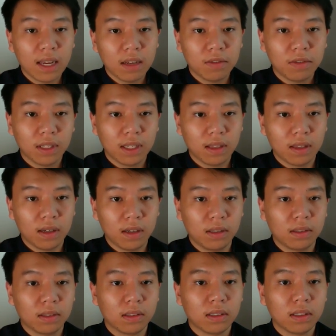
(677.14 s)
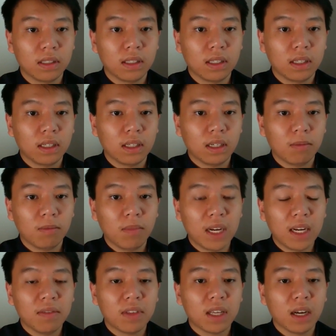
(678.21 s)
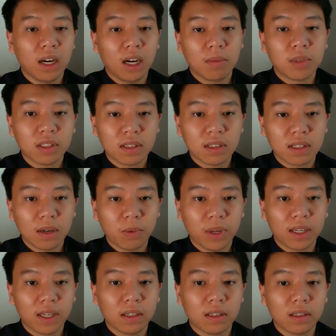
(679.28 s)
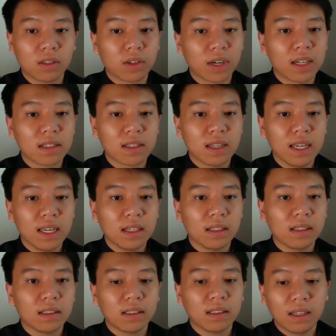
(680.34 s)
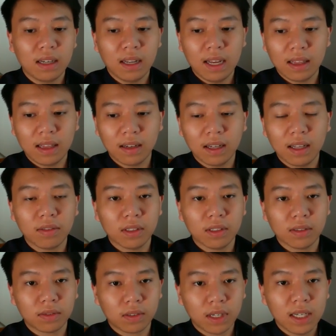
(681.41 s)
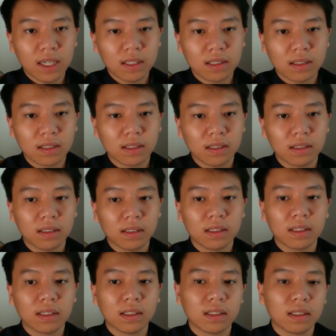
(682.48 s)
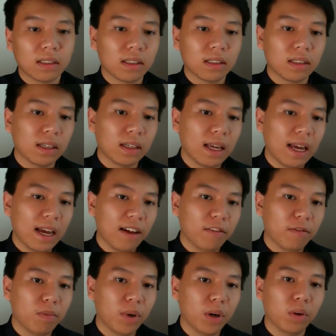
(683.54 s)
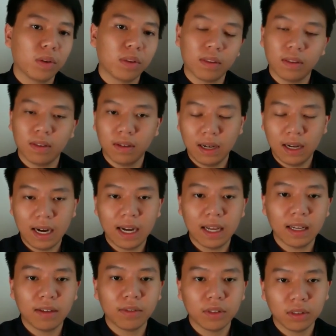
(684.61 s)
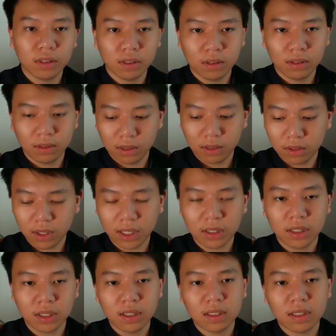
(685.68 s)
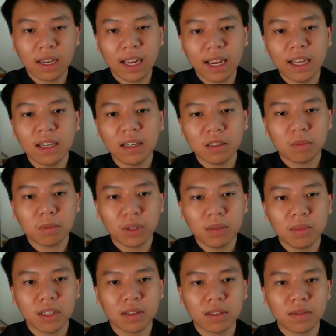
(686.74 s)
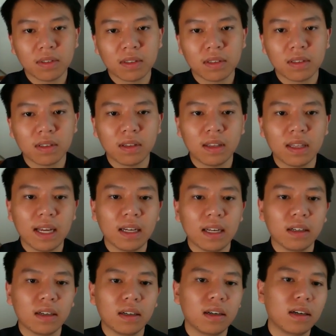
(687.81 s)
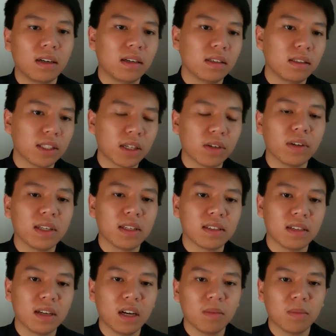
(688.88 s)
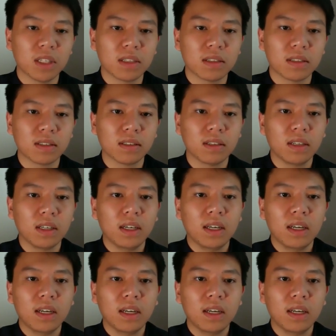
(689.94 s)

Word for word: Thankfully, though, many of the options that we can translate at the level of Rust have both high-level structures and primitives that are generally synonymous.